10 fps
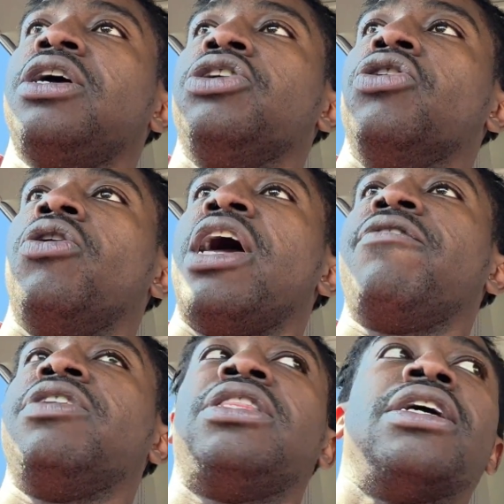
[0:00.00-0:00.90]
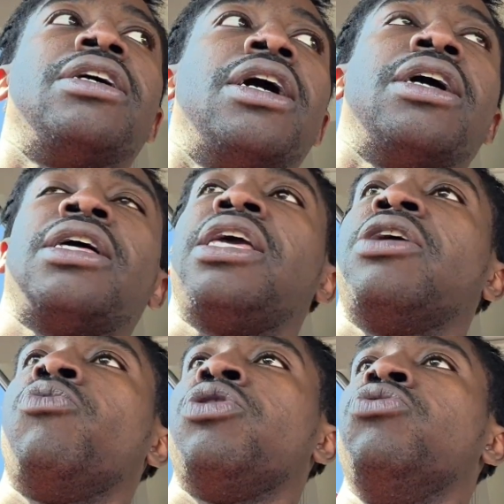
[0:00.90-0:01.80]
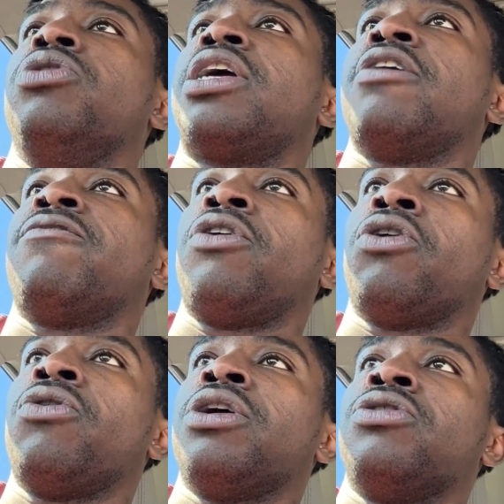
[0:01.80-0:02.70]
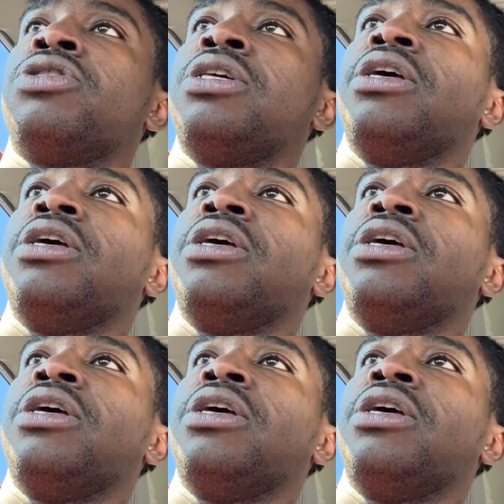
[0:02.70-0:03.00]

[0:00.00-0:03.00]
You know, everything, again, when you look at Virgo energy,